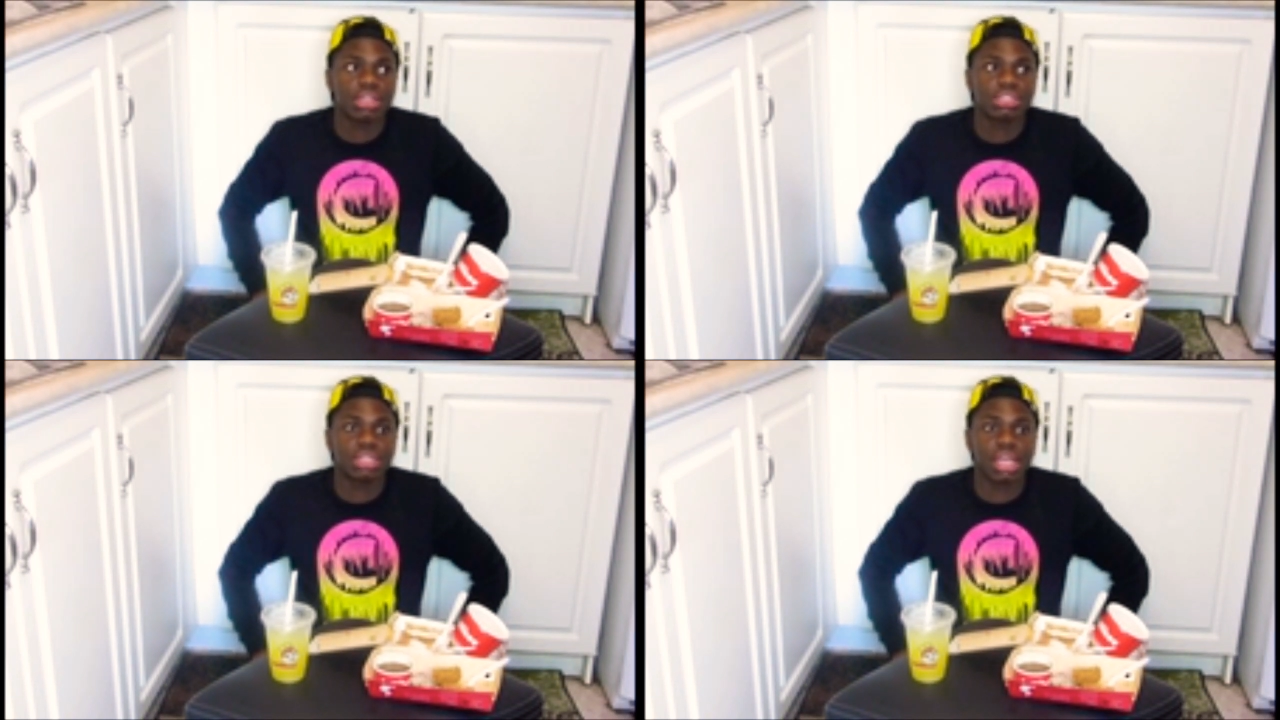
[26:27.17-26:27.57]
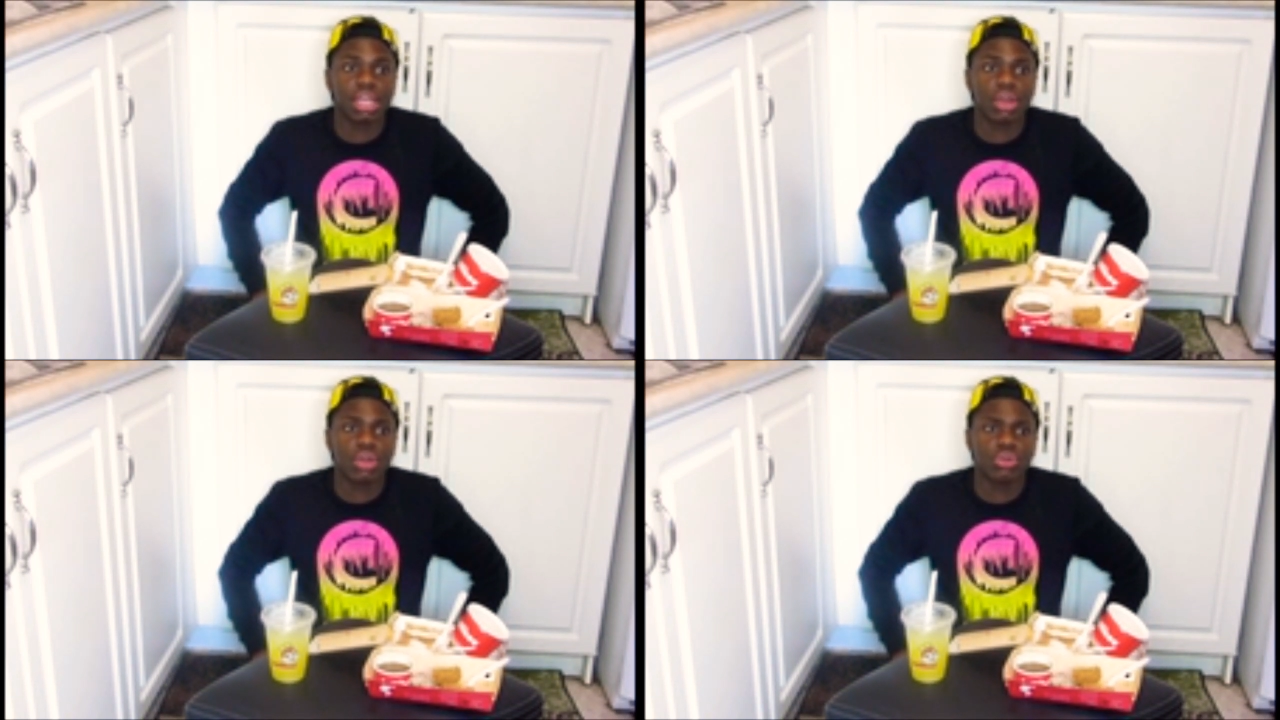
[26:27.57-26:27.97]

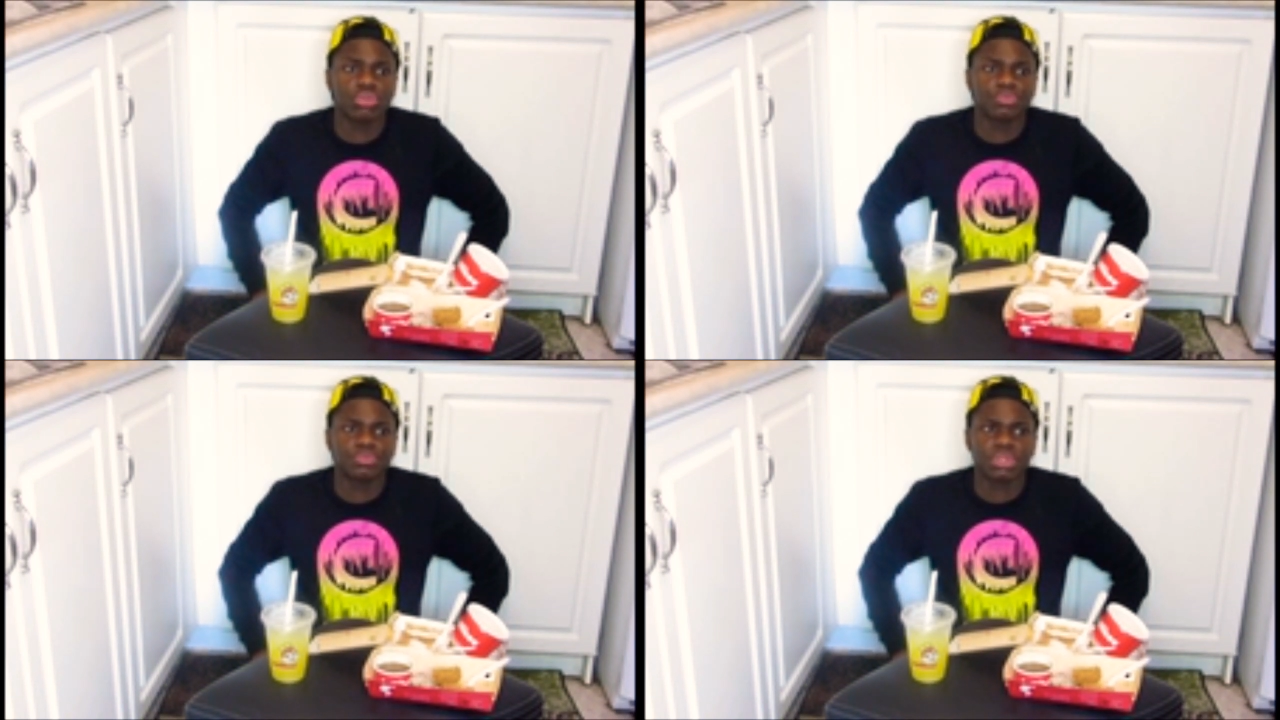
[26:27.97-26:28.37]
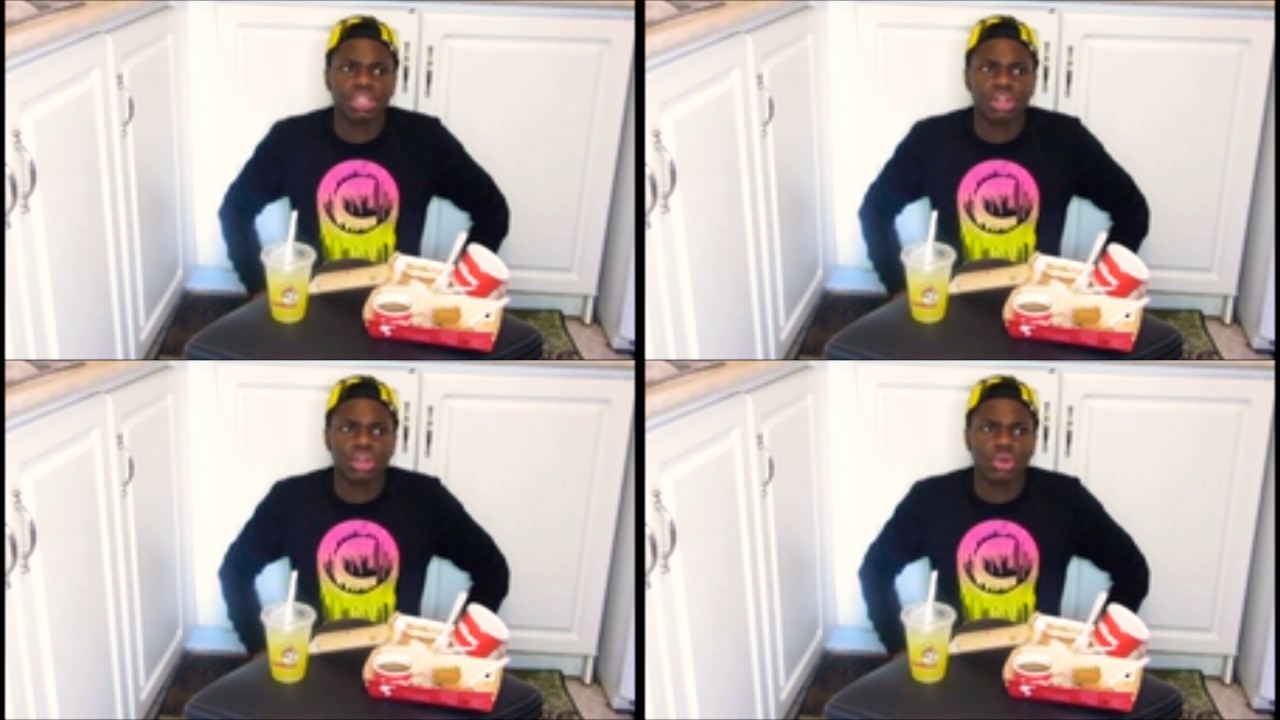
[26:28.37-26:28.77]
saying, oh,
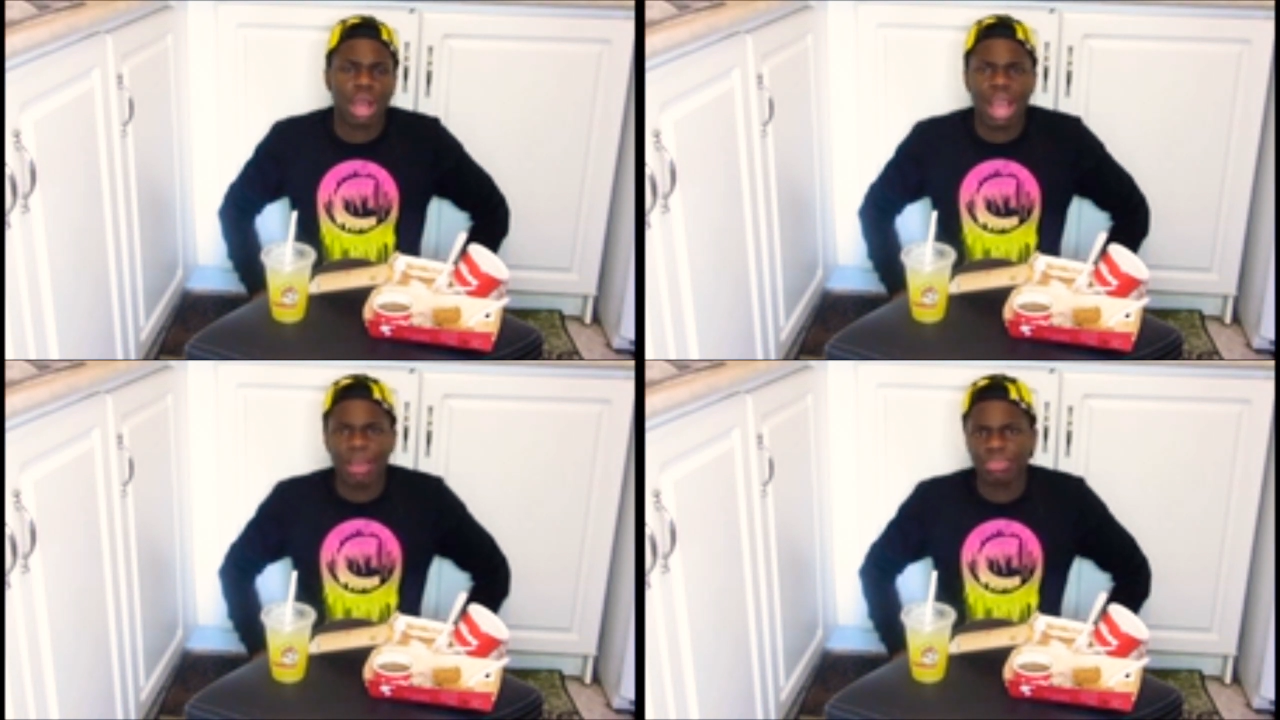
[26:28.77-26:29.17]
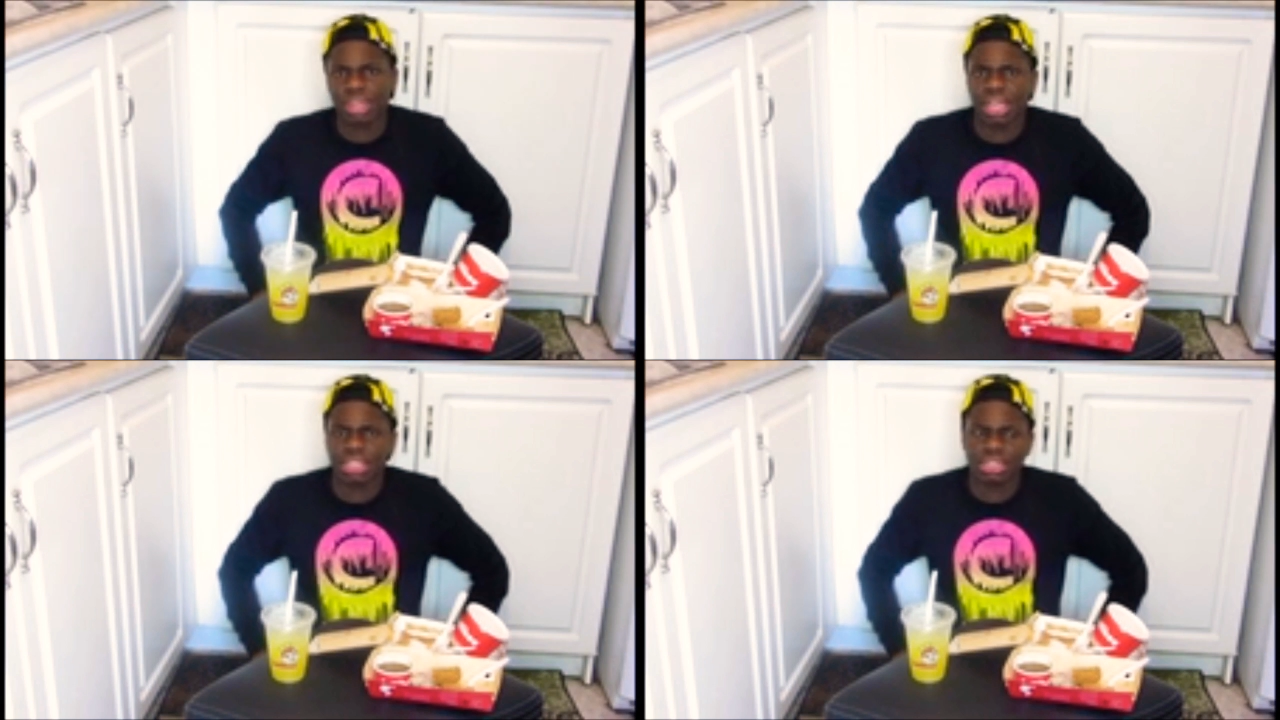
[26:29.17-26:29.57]
you know, I'm
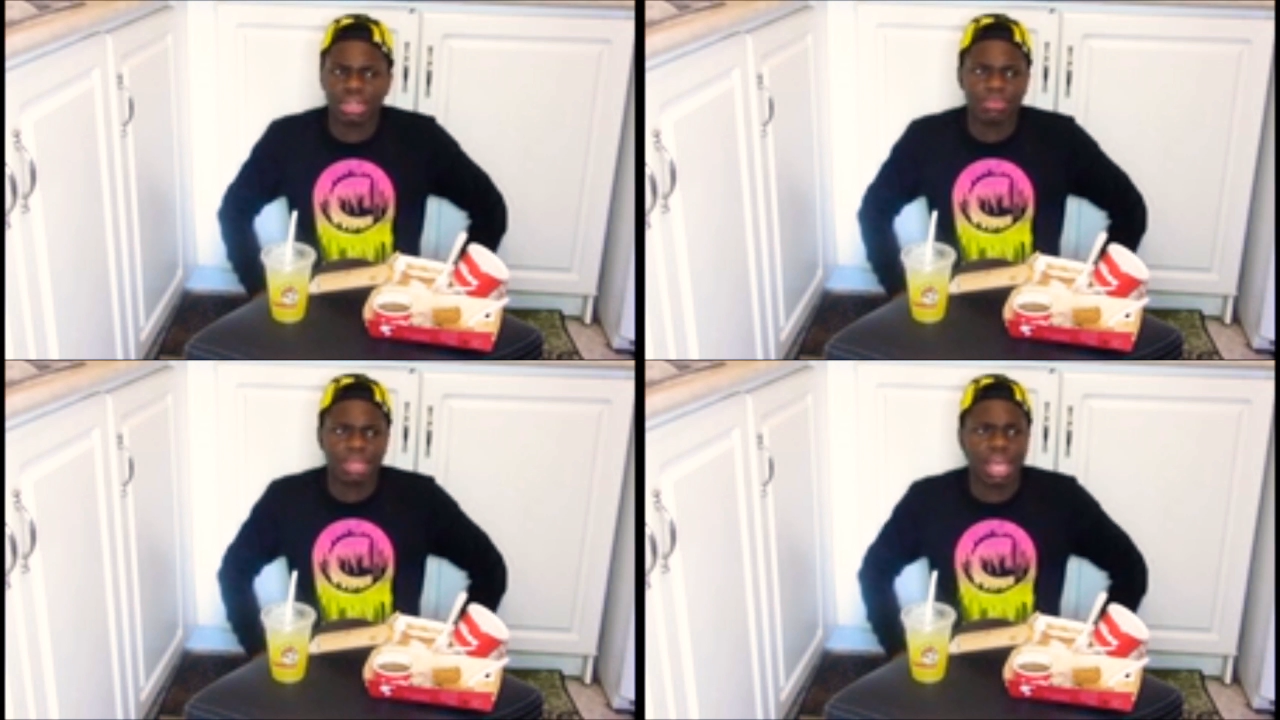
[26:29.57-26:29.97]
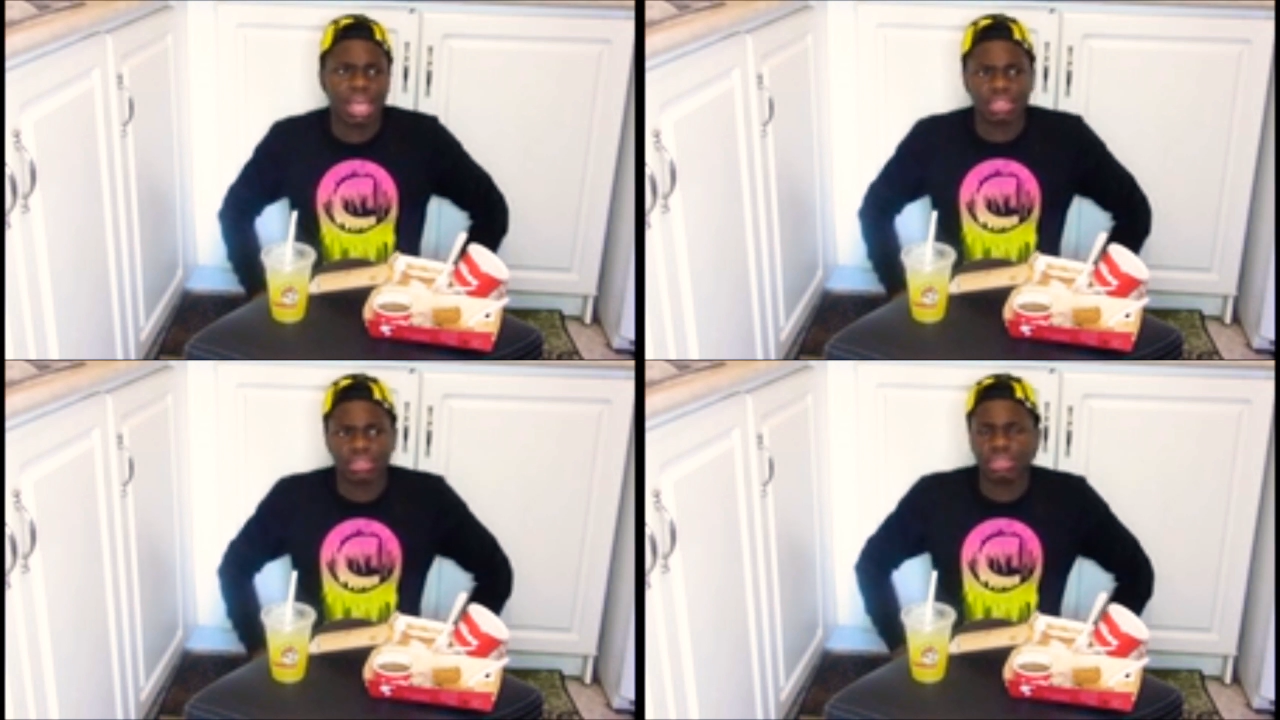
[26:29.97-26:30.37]
this and I'm
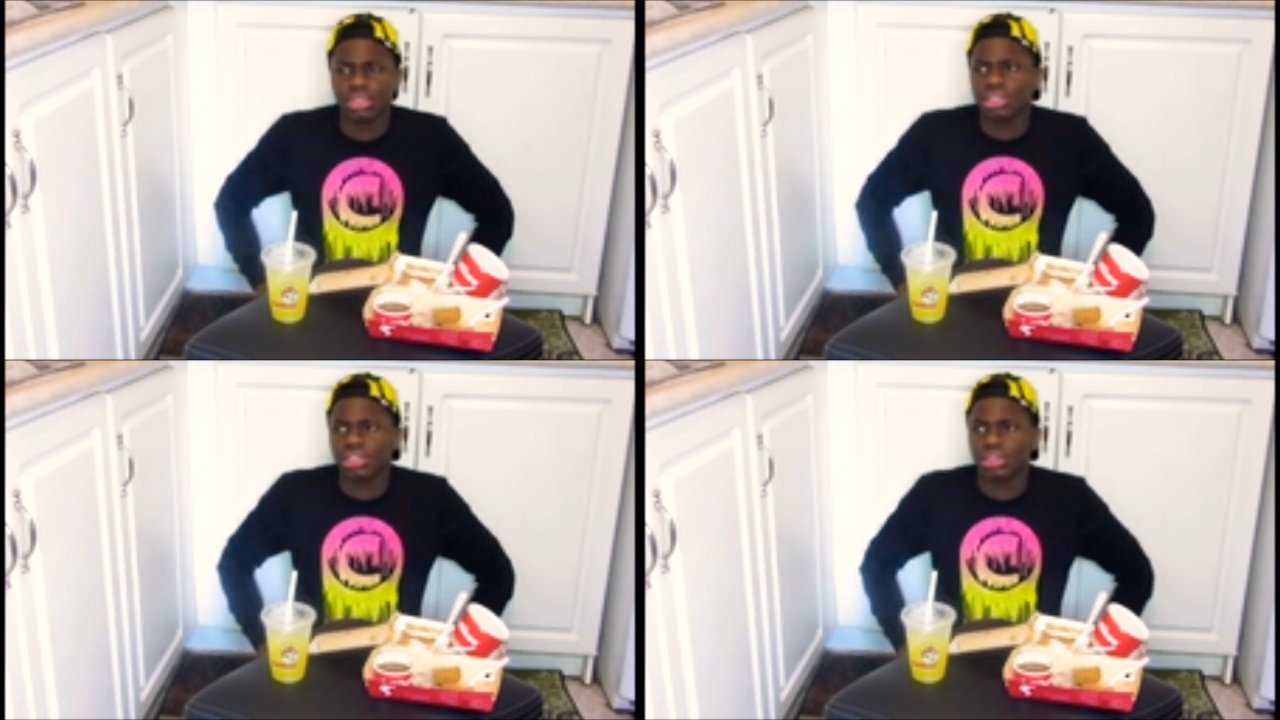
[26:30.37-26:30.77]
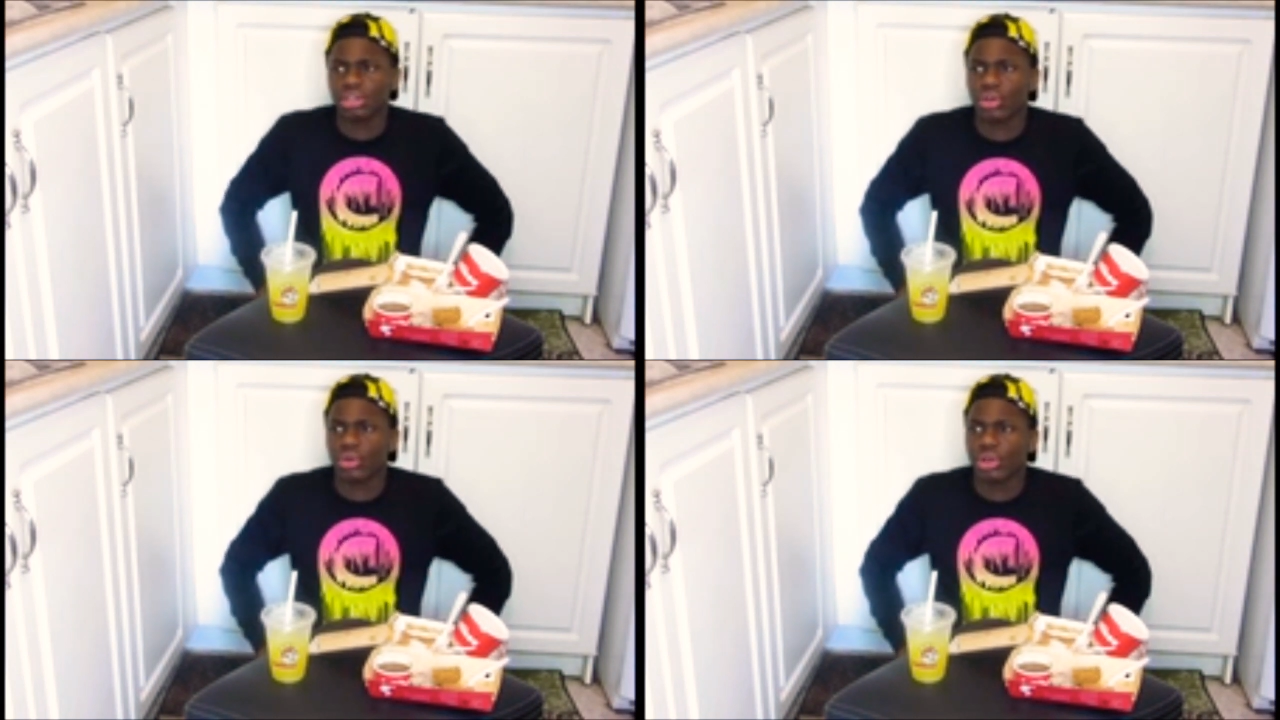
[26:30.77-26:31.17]
that, and you
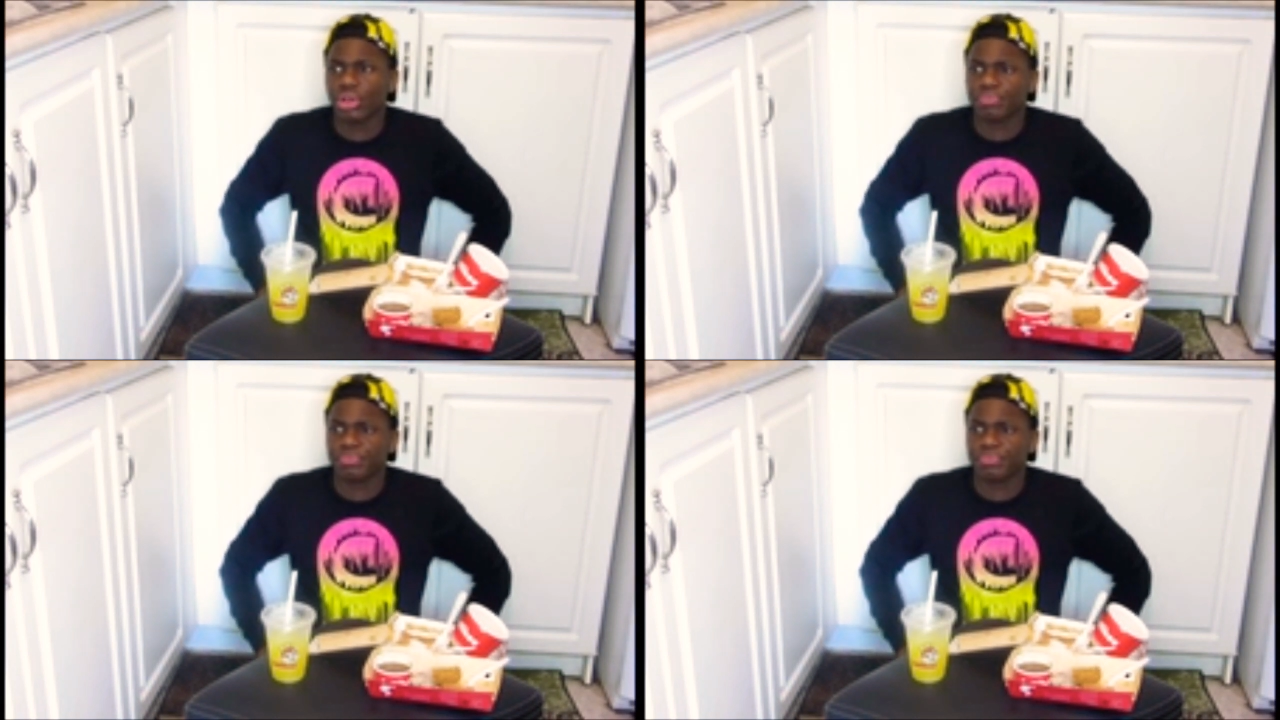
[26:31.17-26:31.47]
know,